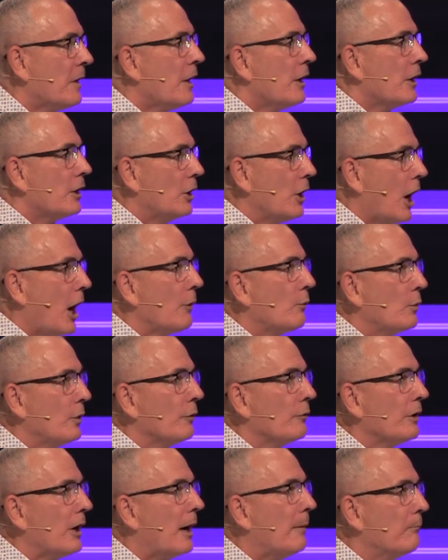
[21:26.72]
God
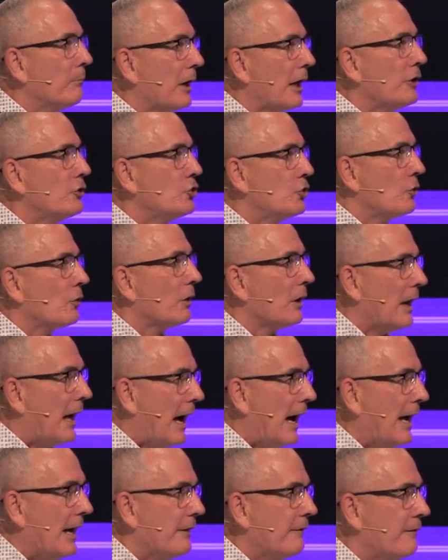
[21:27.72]
will not bless your
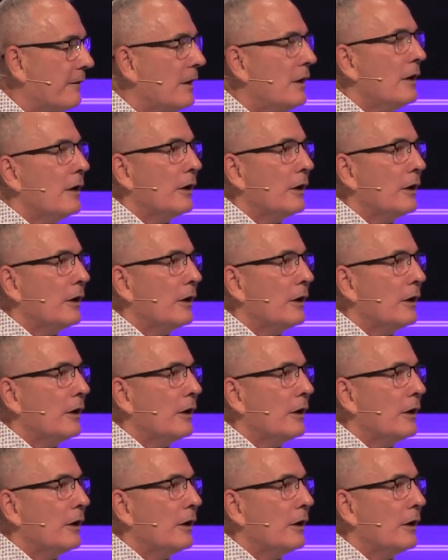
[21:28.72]
life.